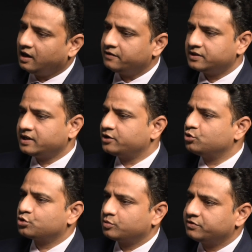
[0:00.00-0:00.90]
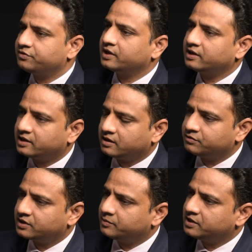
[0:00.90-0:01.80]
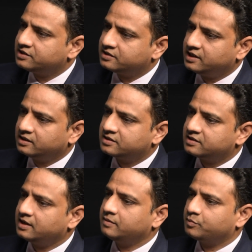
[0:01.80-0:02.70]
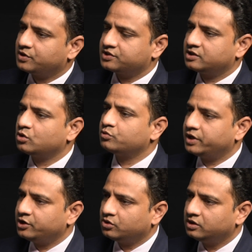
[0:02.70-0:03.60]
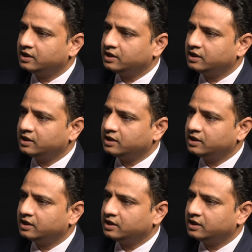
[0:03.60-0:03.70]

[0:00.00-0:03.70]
After that, you should be fairly comfortable in seeing the same person on video,